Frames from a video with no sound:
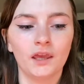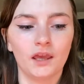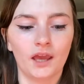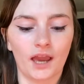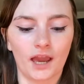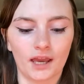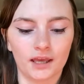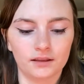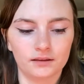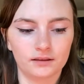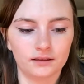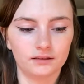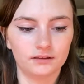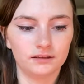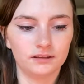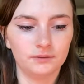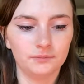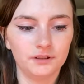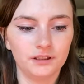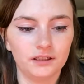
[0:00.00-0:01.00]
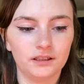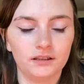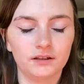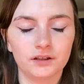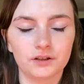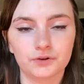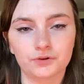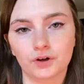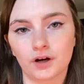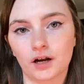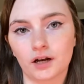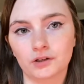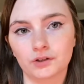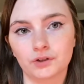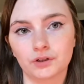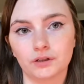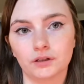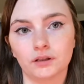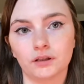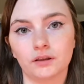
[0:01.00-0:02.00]
has limited
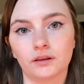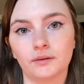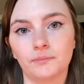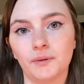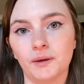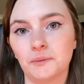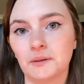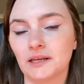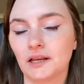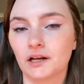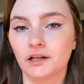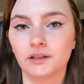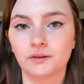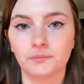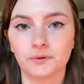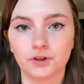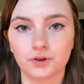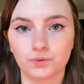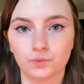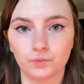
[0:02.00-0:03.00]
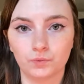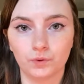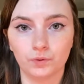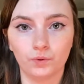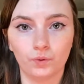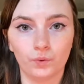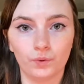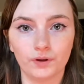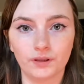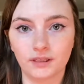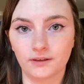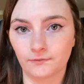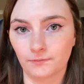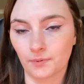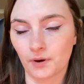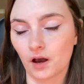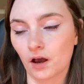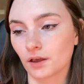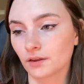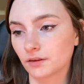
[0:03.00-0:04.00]
distractions, maybe not as much noise if
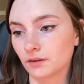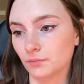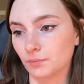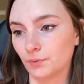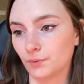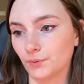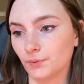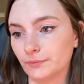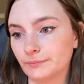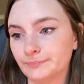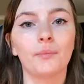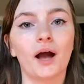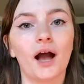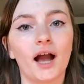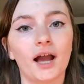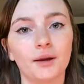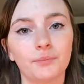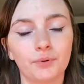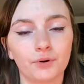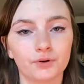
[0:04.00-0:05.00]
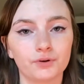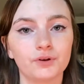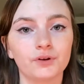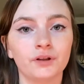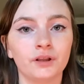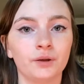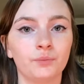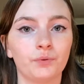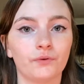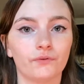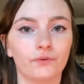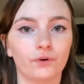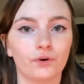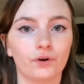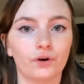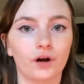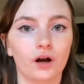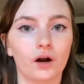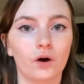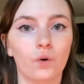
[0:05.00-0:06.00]
possible. I personally
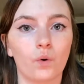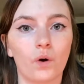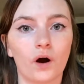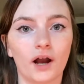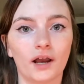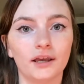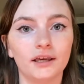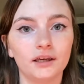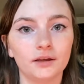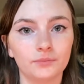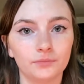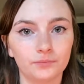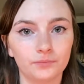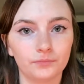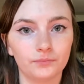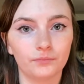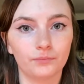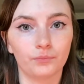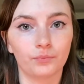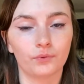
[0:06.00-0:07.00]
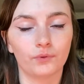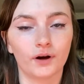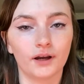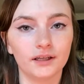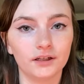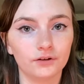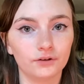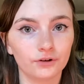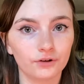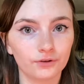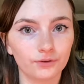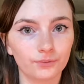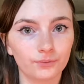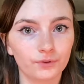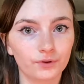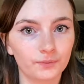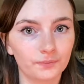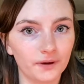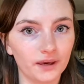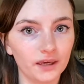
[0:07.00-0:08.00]
prefer a quiet, brighter
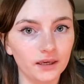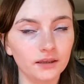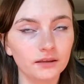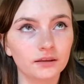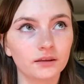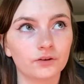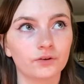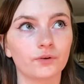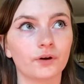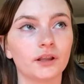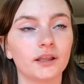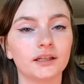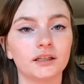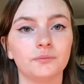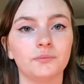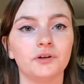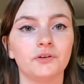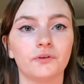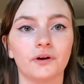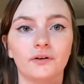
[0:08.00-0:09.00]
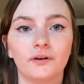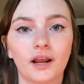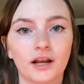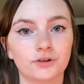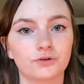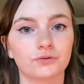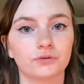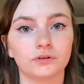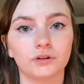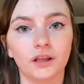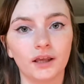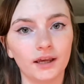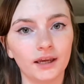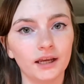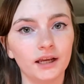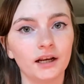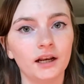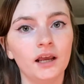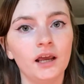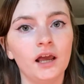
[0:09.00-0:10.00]
space. So I like to be around natural
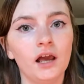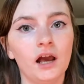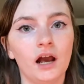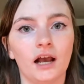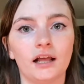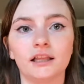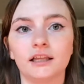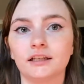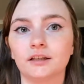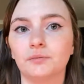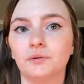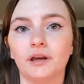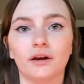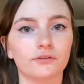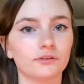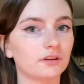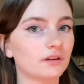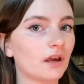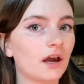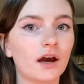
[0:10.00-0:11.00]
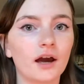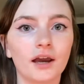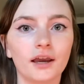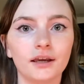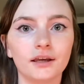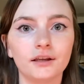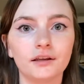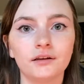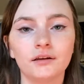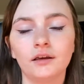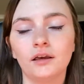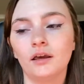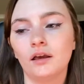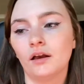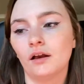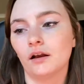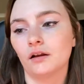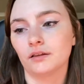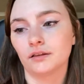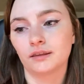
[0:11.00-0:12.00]
light. I like to be outside.
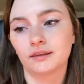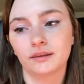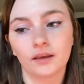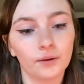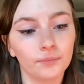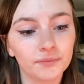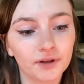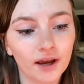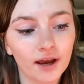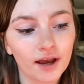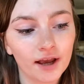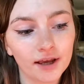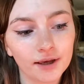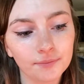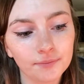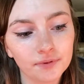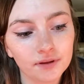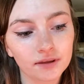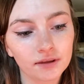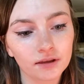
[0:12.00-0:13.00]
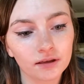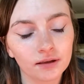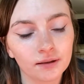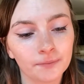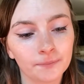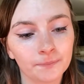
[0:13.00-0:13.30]
Sometimes